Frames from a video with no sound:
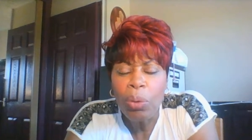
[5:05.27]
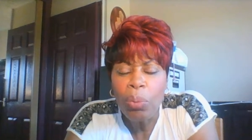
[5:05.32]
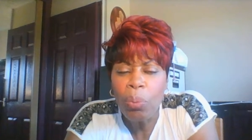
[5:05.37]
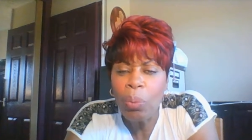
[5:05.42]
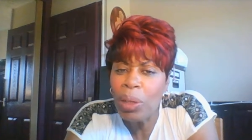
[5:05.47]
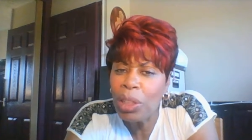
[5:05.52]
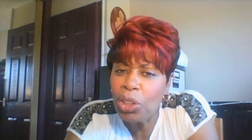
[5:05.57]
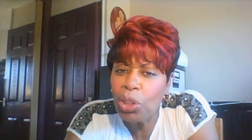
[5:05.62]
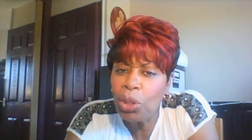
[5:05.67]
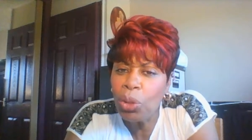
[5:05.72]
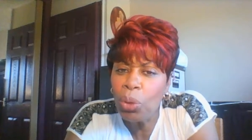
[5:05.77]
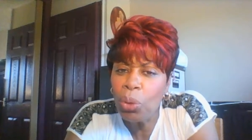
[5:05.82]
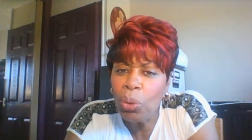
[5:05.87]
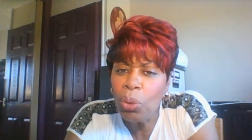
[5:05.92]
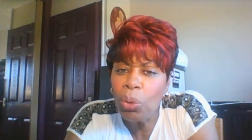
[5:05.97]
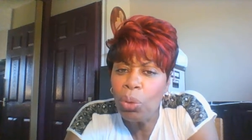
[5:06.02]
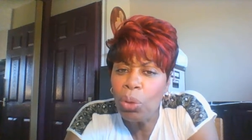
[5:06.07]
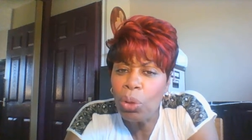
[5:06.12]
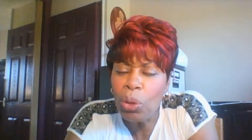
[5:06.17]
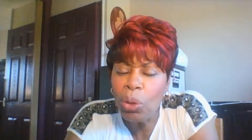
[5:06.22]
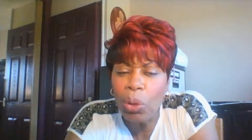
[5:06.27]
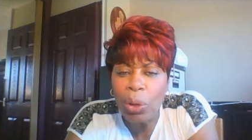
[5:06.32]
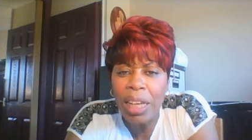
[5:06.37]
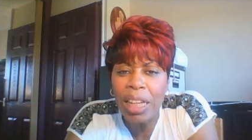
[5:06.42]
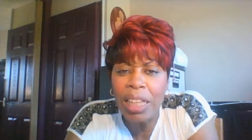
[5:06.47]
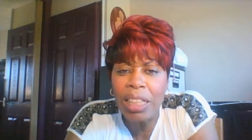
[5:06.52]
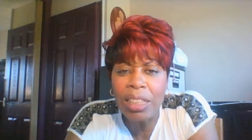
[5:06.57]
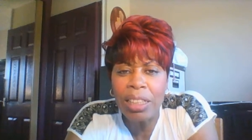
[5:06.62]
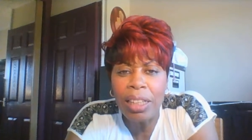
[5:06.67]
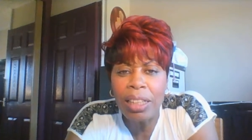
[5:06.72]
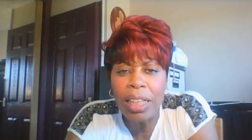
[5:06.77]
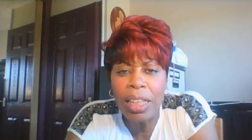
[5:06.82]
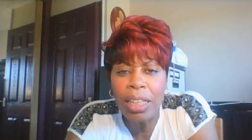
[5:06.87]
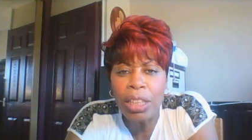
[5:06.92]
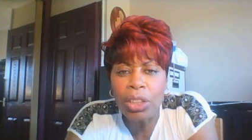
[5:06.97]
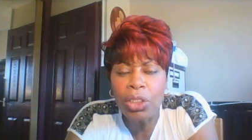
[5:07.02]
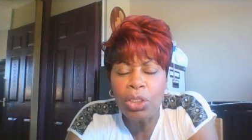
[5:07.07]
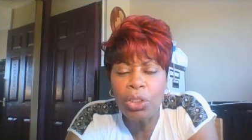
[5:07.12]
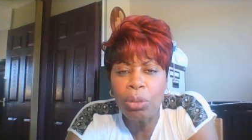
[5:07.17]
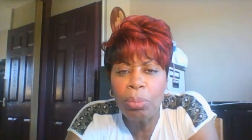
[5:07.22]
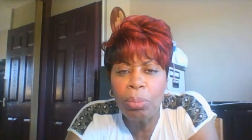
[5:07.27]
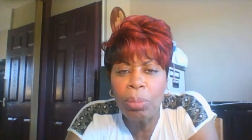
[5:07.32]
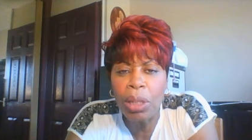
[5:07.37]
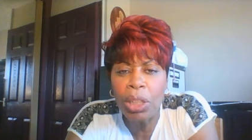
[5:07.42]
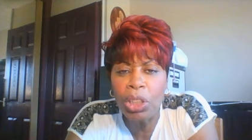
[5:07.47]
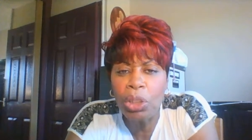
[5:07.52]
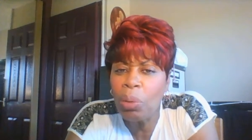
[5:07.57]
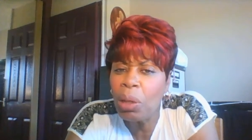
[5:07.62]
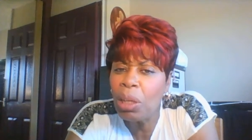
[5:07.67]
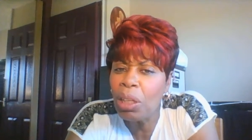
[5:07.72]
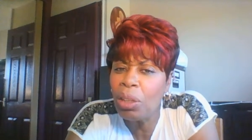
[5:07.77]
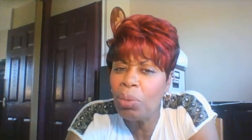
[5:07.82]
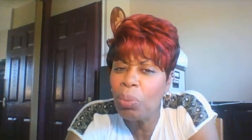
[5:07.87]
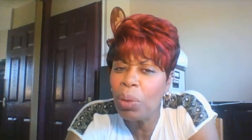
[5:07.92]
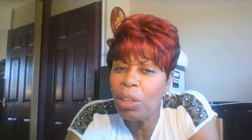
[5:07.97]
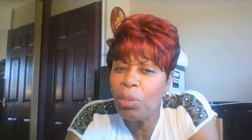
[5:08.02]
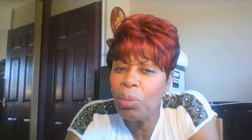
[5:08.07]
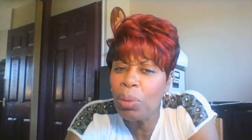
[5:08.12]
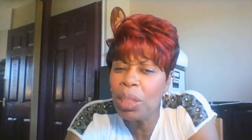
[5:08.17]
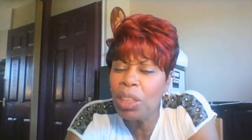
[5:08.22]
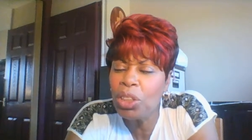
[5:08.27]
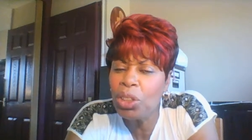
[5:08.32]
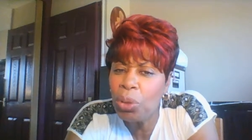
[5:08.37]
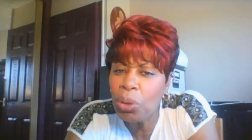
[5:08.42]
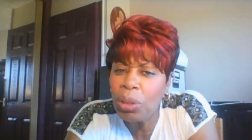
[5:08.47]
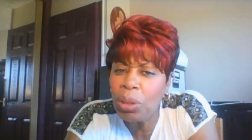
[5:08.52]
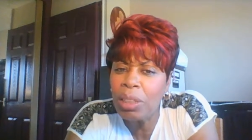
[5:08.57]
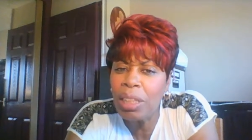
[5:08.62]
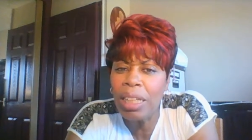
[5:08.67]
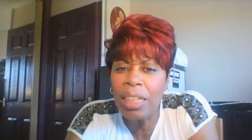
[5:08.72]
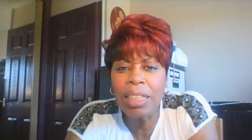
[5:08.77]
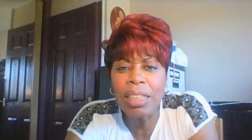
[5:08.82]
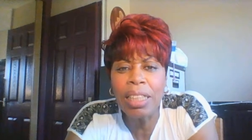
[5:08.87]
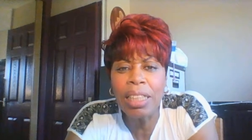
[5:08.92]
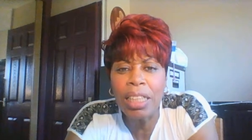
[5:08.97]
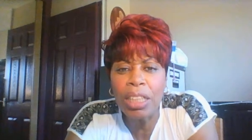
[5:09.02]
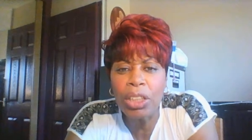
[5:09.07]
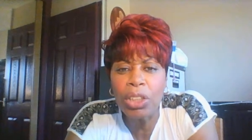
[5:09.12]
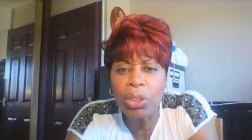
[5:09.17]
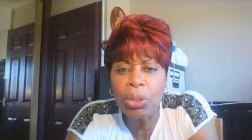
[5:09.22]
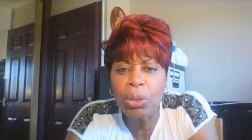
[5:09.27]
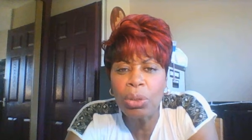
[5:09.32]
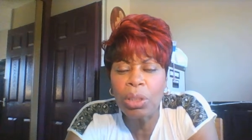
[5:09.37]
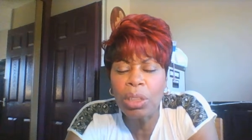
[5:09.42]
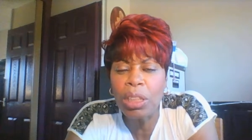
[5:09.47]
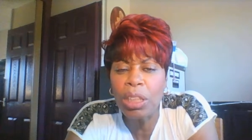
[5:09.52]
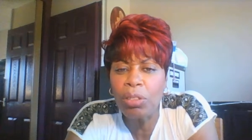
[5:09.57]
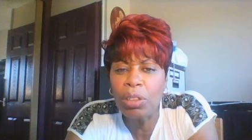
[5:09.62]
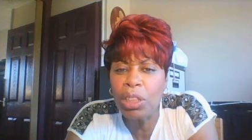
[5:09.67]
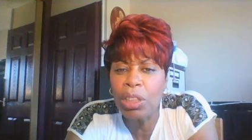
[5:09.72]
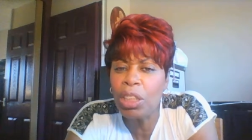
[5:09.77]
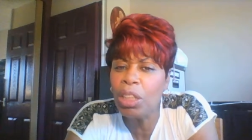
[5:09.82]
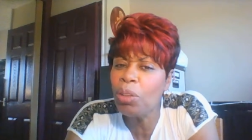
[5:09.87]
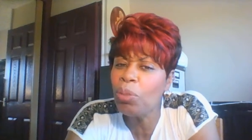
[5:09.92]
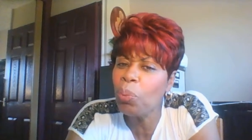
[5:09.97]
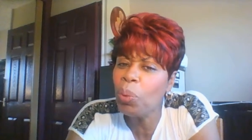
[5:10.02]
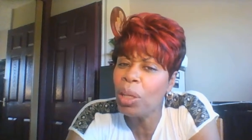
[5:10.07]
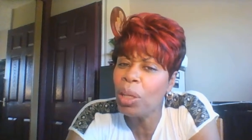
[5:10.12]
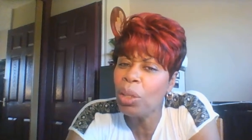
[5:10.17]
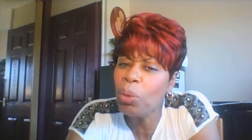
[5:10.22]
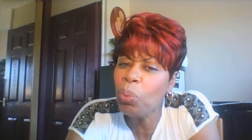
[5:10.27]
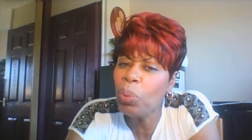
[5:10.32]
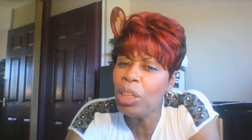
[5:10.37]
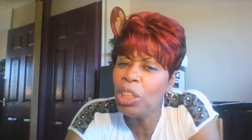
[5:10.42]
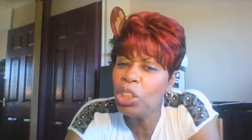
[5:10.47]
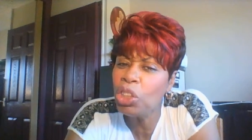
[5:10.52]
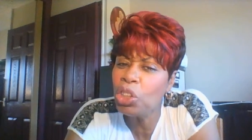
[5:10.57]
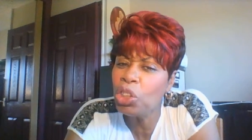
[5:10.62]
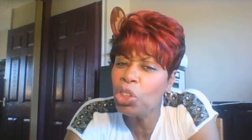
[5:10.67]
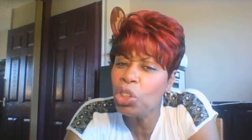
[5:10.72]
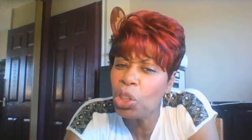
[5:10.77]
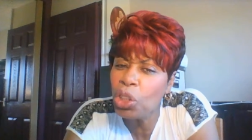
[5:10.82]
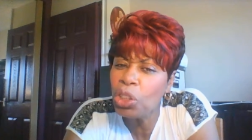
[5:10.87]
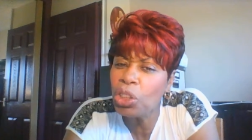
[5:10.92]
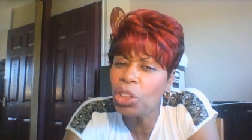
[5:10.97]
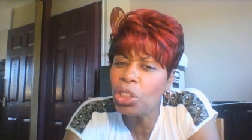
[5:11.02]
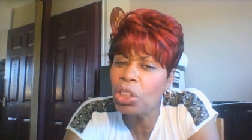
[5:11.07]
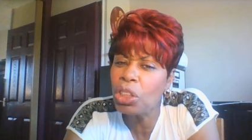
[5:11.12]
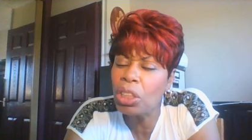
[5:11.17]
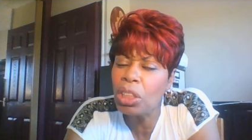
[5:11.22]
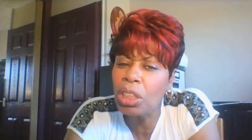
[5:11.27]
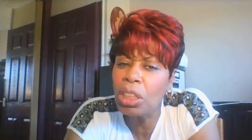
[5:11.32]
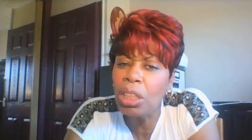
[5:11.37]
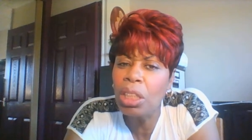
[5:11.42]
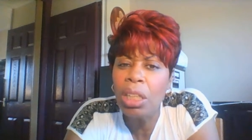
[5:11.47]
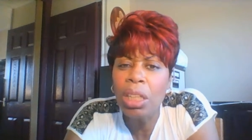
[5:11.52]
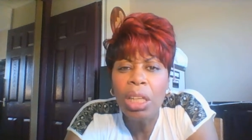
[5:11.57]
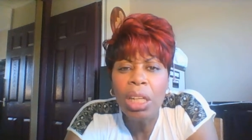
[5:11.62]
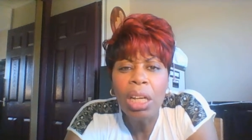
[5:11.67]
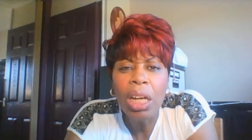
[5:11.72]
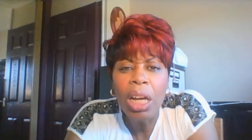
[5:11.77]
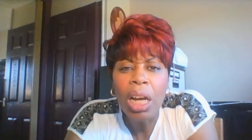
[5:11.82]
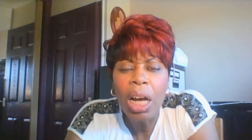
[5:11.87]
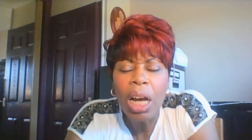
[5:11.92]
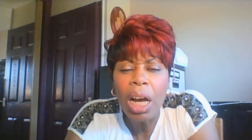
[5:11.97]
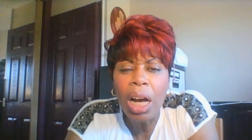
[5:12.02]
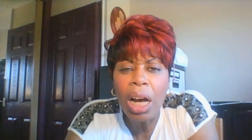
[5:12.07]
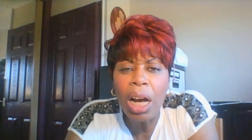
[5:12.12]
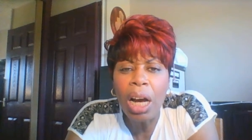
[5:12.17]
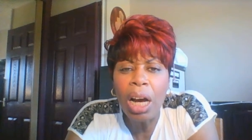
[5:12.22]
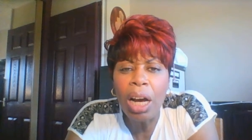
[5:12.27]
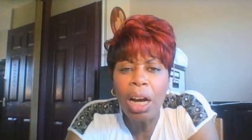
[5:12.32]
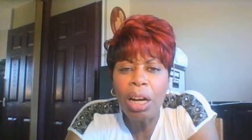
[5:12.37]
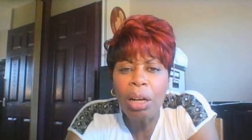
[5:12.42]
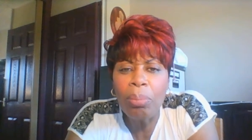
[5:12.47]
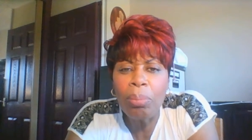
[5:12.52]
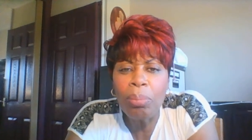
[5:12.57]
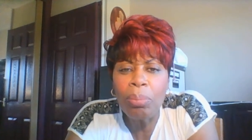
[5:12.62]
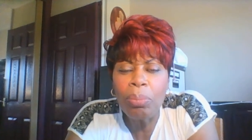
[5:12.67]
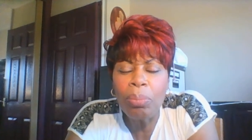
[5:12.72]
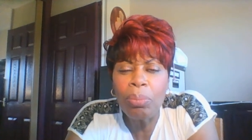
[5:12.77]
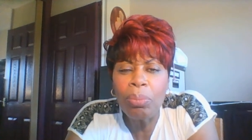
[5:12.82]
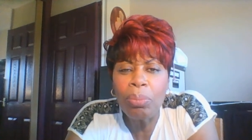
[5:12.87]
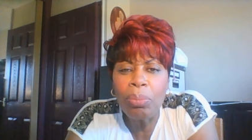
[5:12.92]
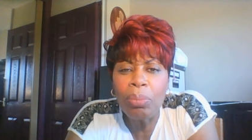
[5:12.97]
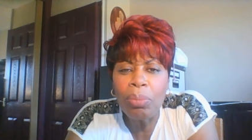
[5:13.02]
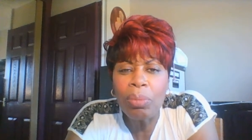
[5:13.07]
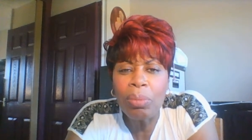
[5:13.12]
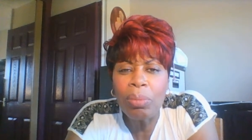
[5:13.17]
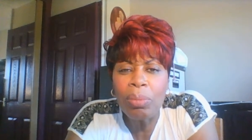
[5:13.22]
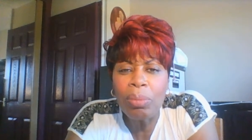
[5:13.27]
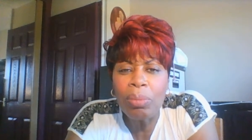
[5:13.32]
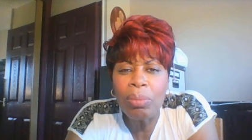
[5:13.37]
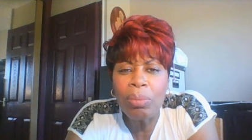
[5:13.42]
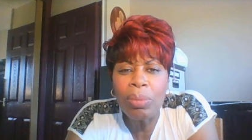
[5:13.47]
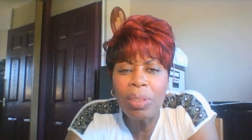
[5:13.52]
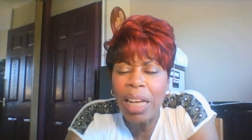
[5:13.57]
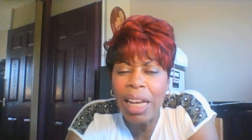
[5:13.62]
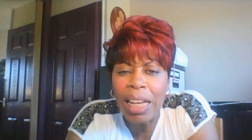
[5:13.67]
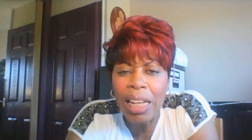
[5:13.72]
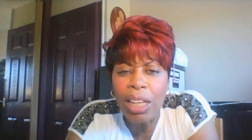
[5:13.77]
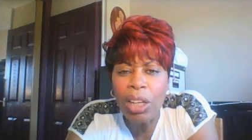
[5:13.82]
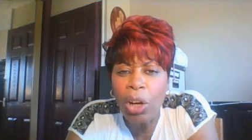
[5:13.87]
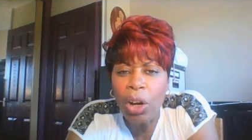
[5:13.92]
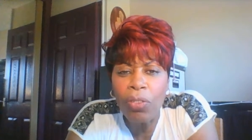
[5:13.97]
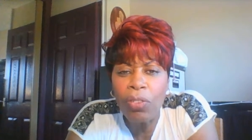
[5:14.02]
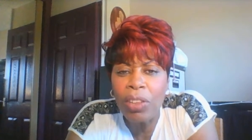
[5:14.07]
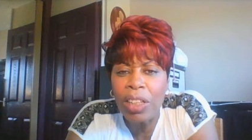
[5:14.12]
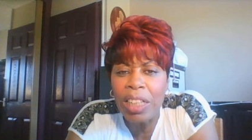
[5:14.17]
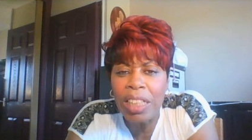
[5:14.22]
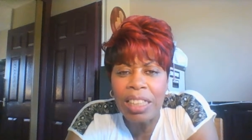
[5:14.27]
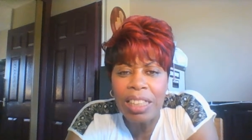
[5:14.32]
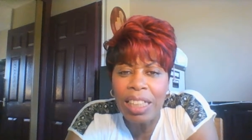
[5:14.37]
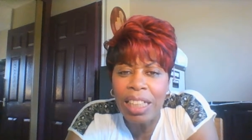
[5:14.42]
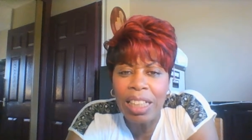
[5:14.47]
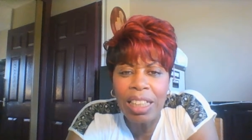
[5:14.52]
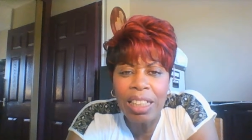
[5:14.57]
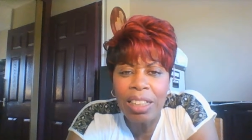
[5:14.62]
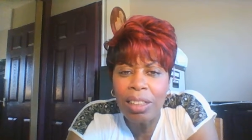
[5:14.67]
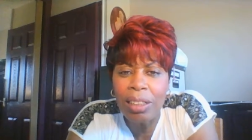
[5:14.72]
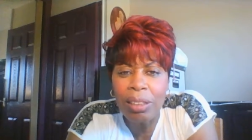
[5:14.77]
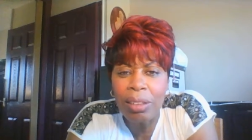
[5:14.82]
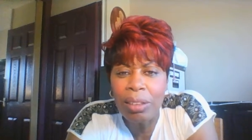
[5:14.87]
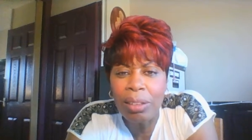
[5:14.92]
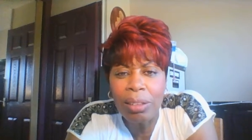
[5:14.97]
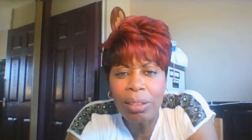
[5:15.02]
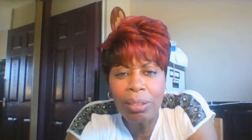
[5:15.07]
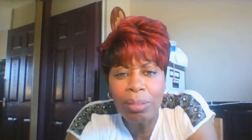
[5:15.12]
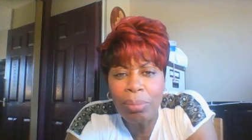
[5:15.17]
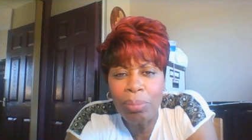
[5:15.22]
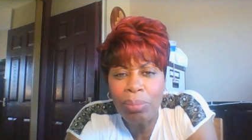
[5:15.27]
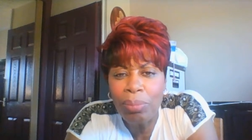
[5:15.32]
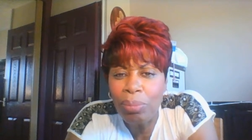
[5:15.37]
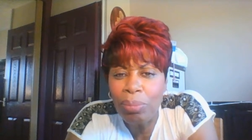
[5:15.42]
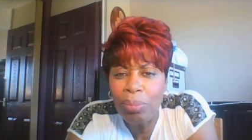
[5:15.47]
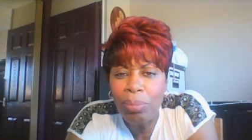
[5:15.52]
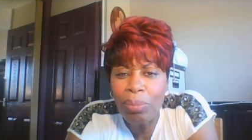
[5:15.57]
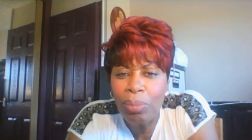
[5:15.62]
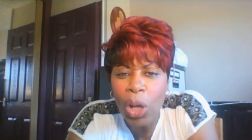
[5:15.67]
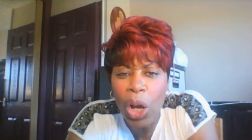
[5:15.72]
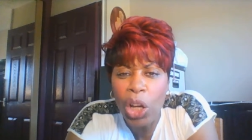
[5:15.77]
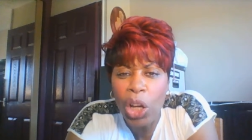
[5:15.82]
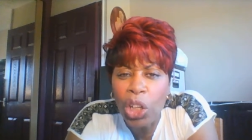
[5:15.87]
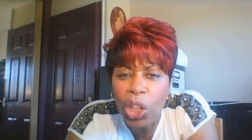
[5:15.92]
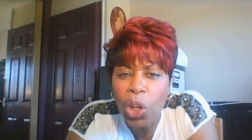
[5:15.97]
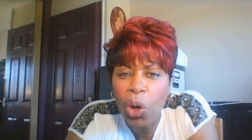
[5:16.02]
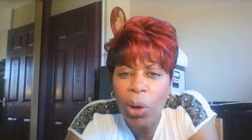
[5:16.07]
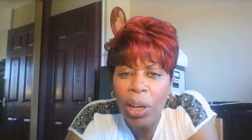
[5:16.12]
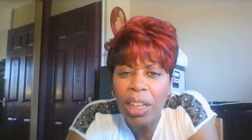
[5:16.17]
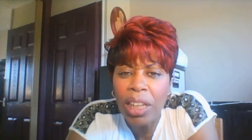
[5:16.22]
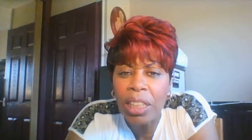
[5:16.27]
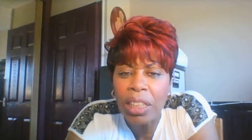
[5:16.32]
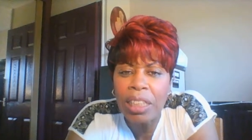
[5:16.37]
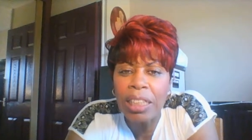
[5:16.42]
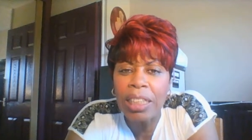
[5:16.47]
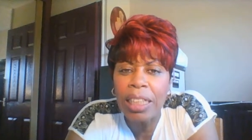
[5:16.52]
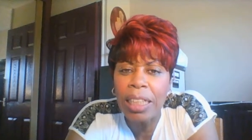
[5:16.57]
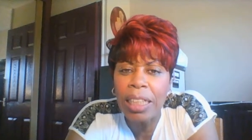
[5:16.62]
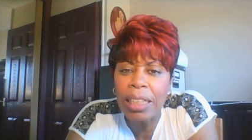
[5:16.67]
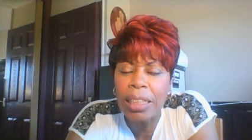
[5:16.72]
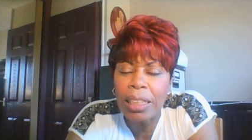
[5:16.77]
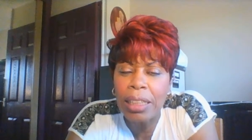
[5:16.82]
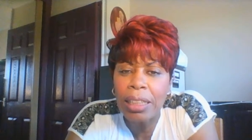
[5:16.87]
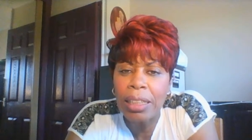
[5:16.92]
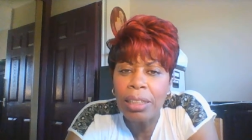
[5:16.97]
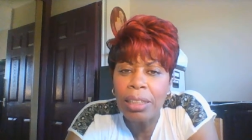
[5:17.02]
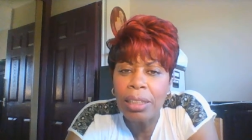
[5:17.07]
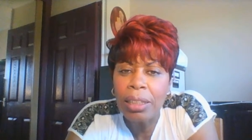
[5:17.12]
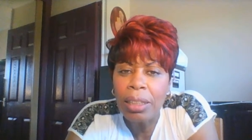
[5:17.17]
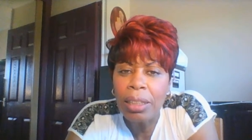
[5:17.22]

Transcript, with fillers: we do look into things too much, whether we do take things too seriously, whether we shouldn't um, take on these little annoyances